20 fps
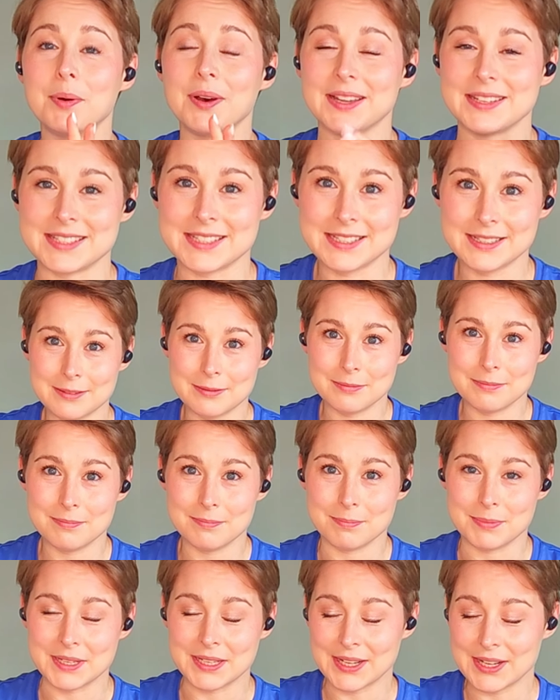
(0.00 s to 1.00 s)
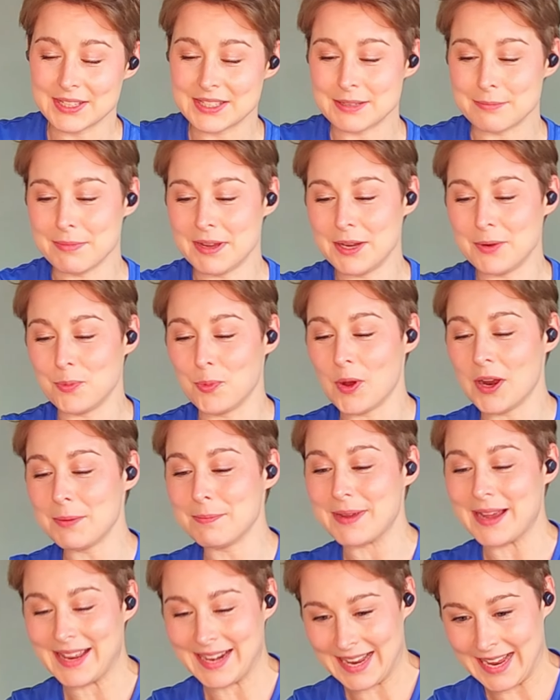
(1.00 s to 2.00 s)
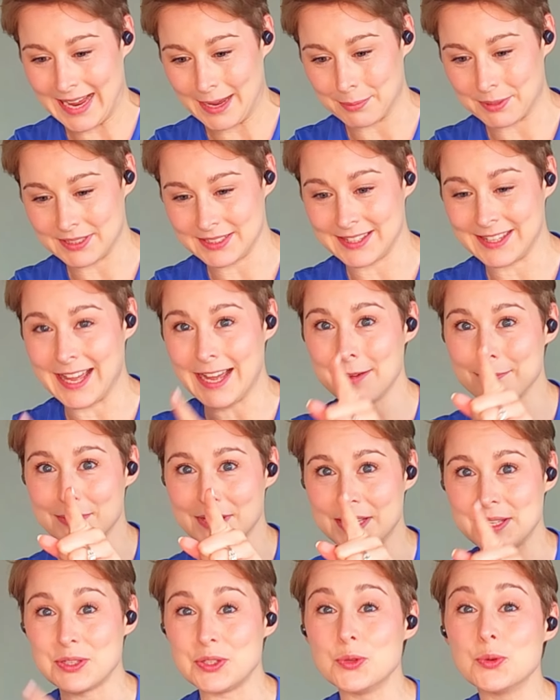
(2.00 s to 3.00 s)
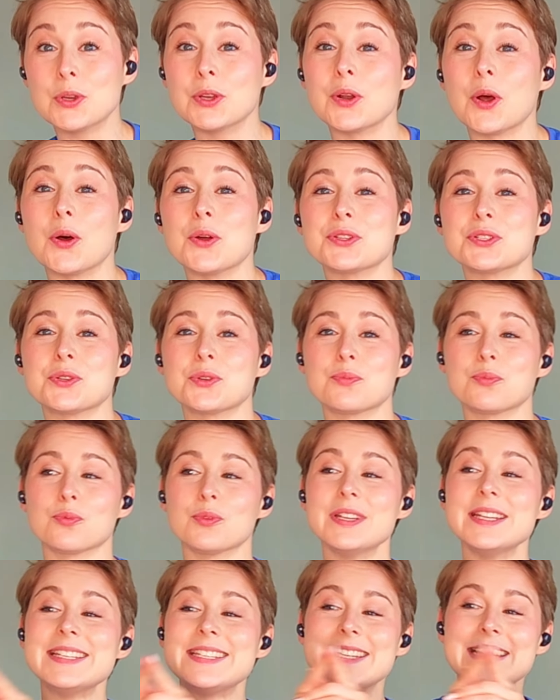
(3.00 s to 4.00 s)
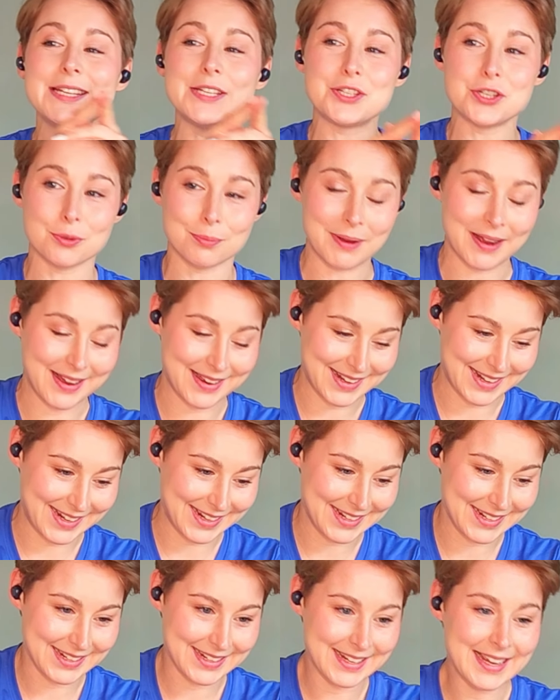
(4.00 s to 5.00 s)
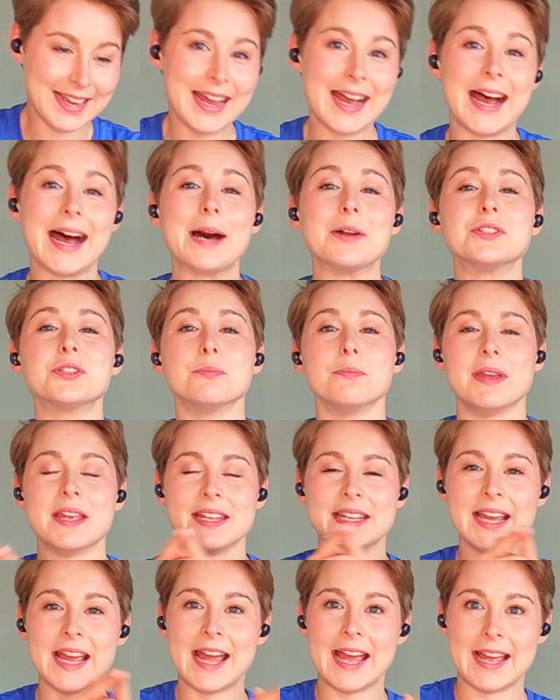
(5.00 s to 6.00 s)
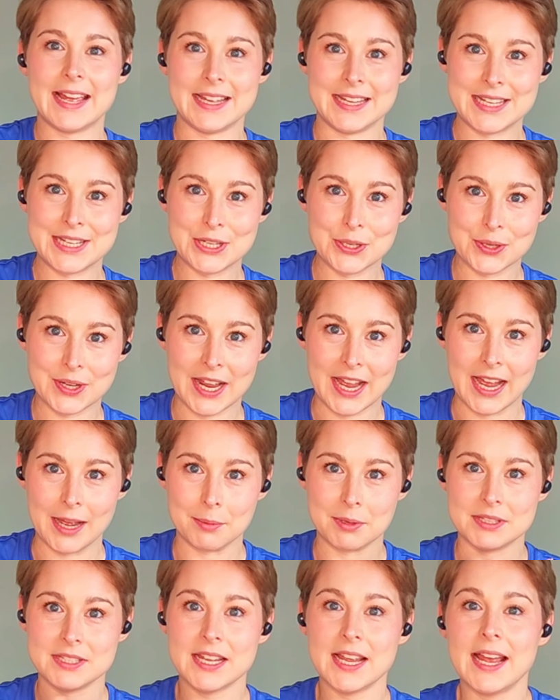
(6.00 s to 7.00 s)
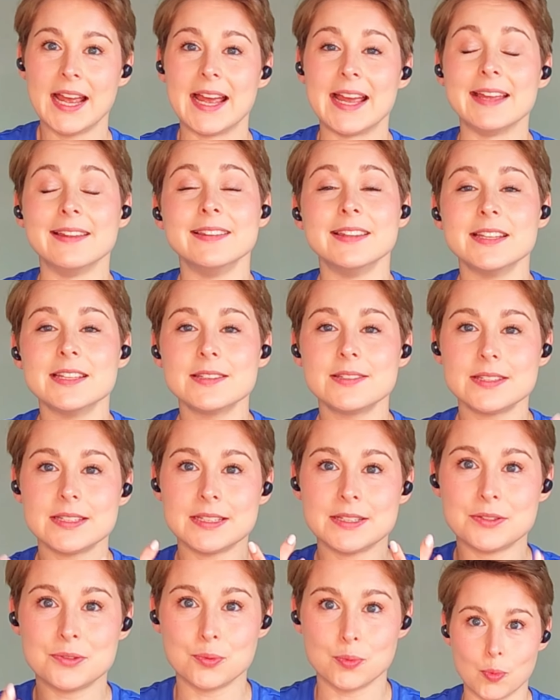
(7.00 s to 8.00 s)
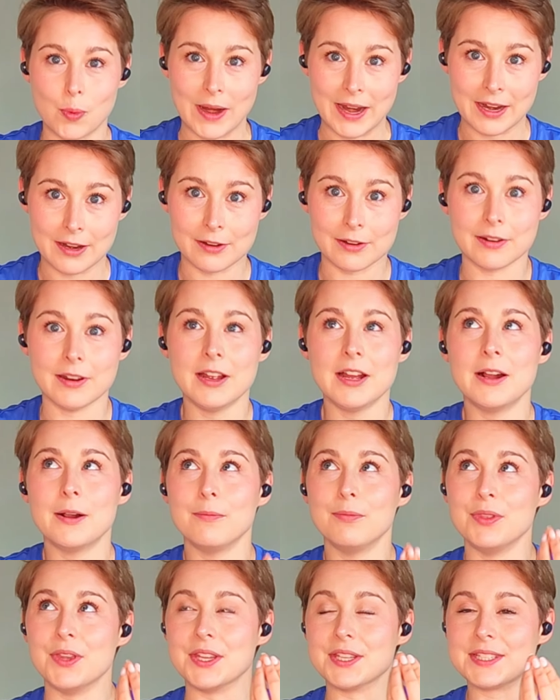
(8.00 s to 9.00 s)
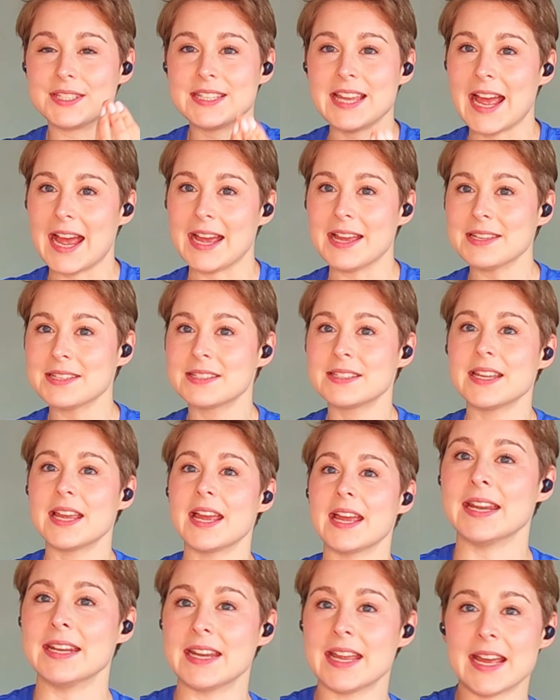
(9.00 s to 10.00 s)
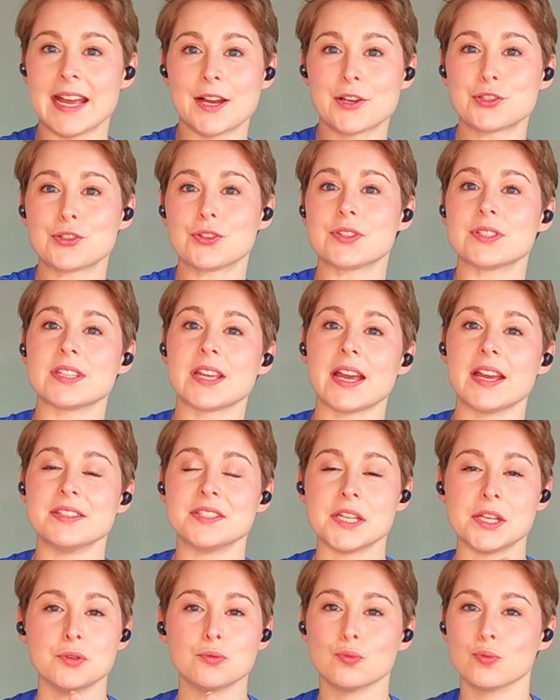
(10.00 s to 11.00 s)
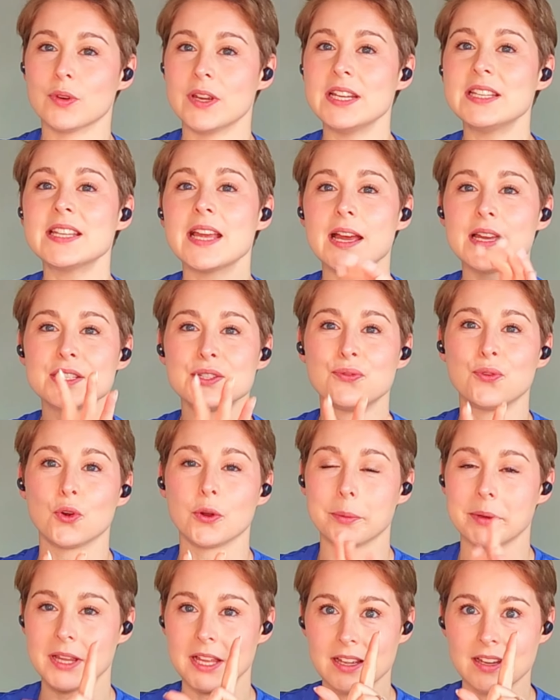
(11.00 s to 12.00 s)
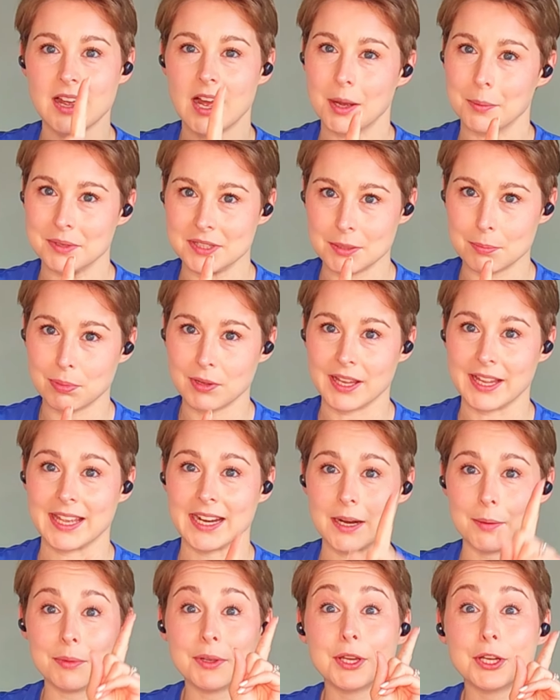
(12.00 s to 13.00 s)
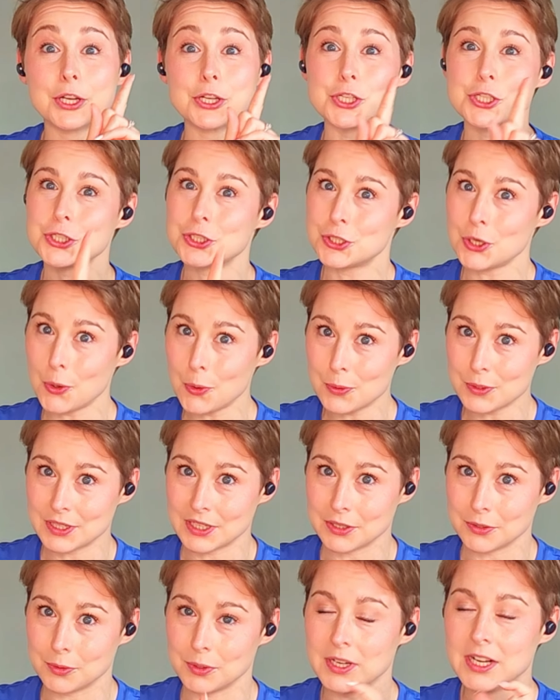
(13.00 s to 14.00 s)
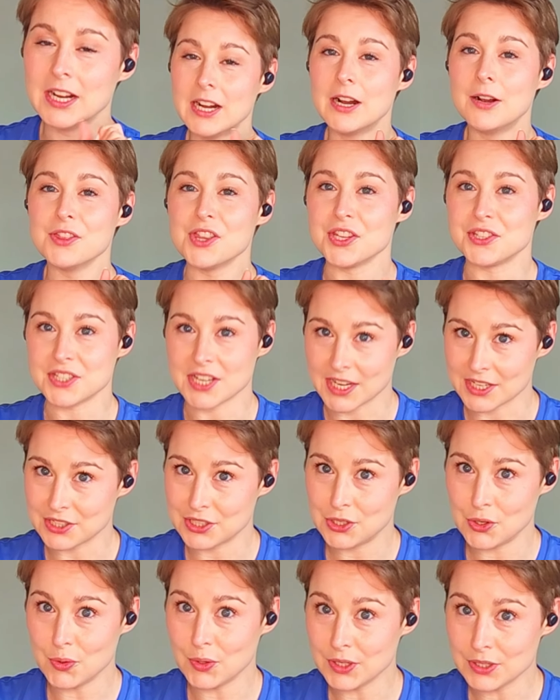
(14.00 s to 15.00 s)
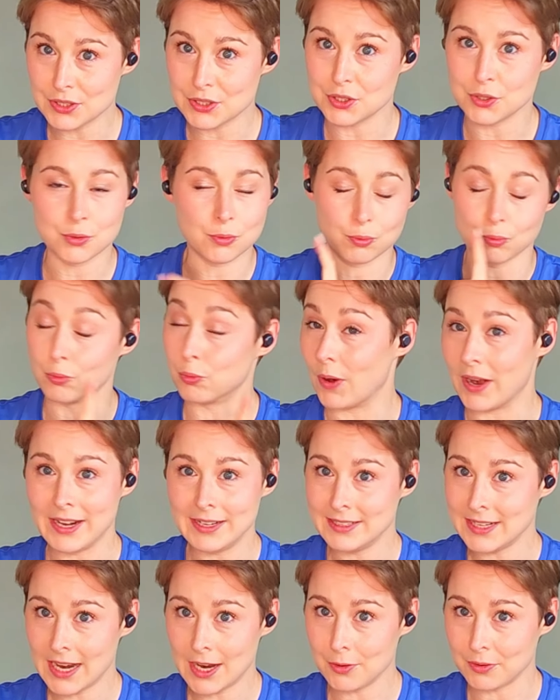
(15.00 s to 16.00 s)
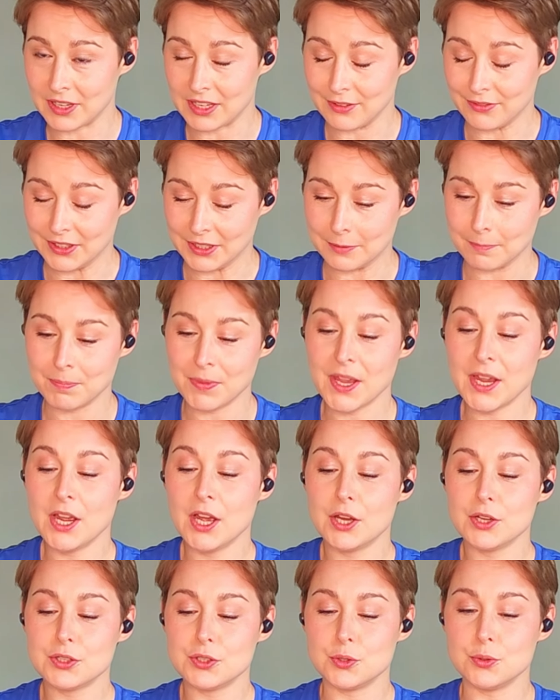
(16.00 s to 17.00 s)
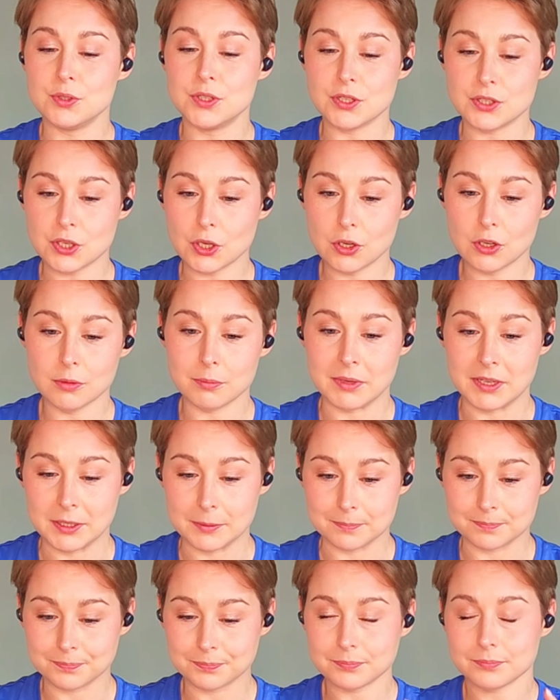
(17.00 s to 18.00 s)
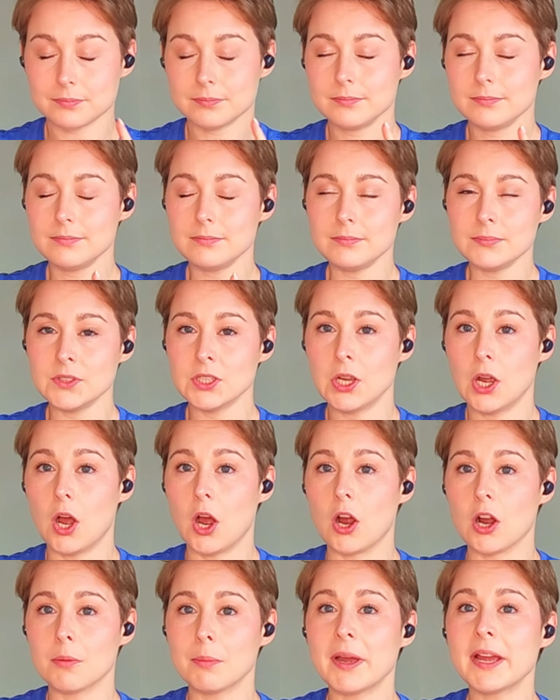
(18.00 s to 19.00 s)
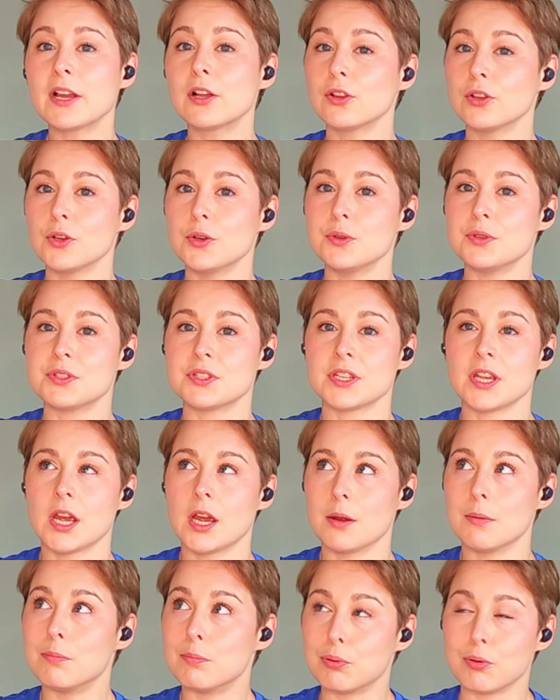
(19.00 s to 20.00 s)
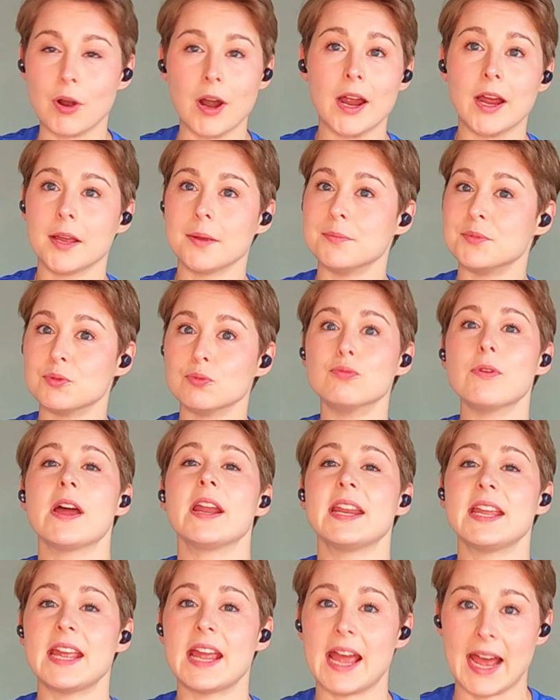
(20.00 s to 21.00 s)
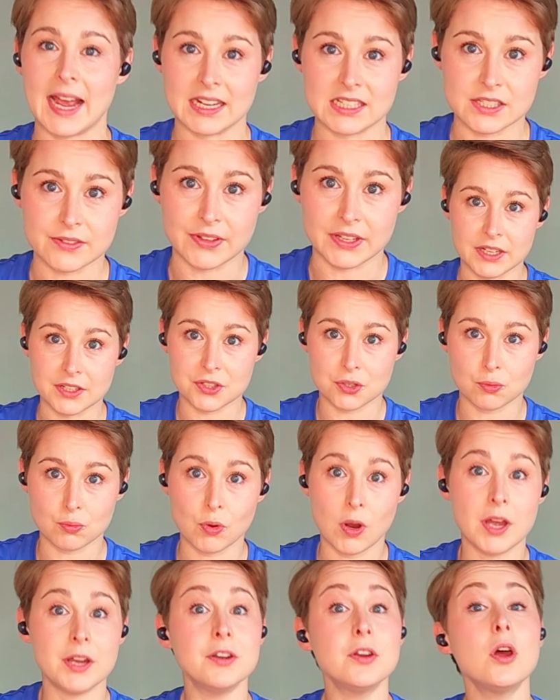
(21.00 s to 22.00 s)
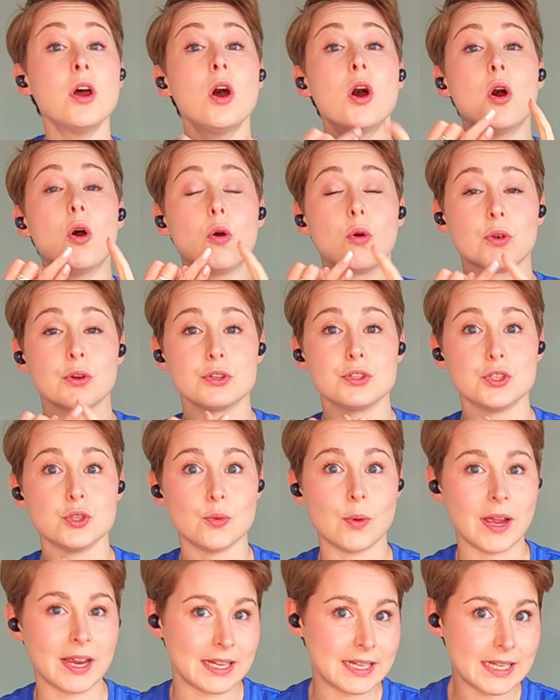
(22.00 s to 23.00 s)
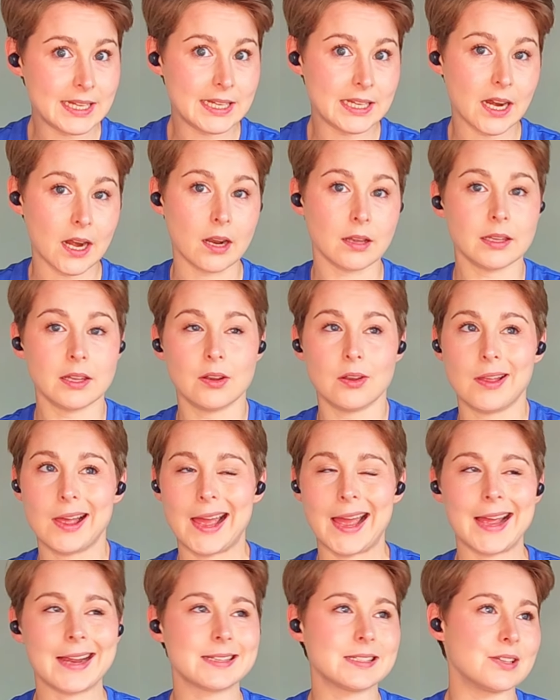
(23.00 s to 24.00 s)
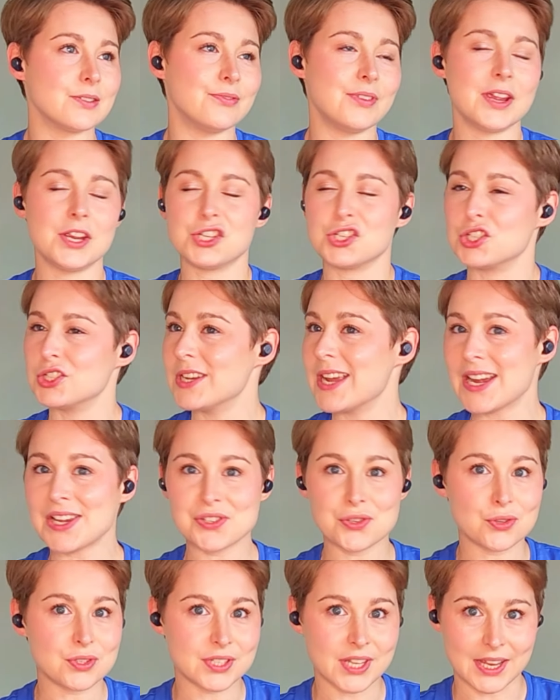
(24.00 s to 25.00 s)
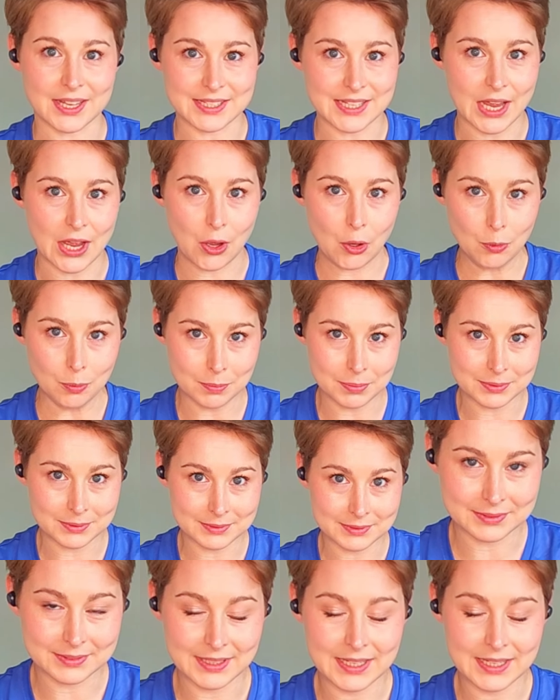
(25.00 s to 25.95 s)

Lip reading: But because it made one bad habit, that means you can also reteach your body how to make a good habit. And this is where this test and exercise and retest formula come into play. And I'm going to show you the test you can do right now, even to determine, are my glutes primed, ready, activated to run, or do I need a little activation exercise help?